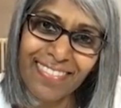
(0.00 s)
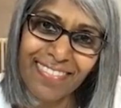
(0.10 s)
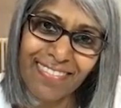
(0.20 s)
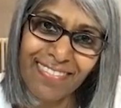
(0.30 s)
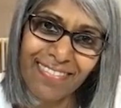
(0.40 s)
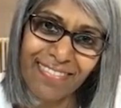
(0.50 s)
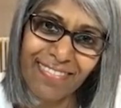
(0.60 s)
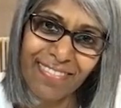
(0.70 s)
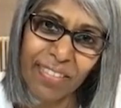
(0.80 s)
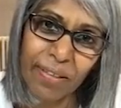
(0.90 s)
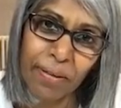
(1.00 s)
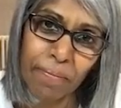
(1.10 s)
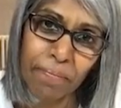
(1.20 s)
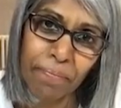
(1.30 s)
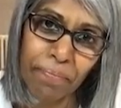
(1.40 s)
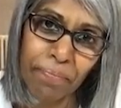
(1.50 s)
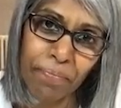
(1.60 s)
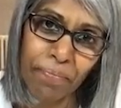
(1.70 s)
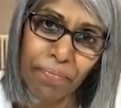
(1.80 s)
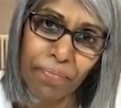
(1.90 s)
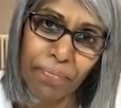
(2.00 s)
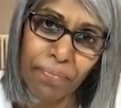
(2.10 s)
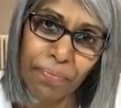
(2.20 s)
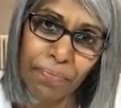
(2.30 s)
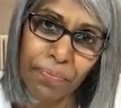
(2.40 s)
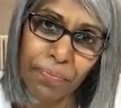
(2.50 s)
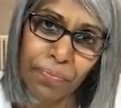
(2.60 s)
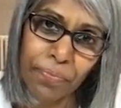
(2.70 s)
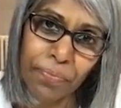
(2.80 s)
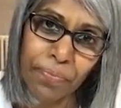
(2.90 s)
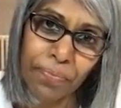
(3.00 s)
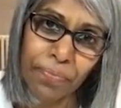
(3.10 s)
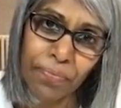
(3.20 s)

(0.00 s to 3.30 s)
(not speaking)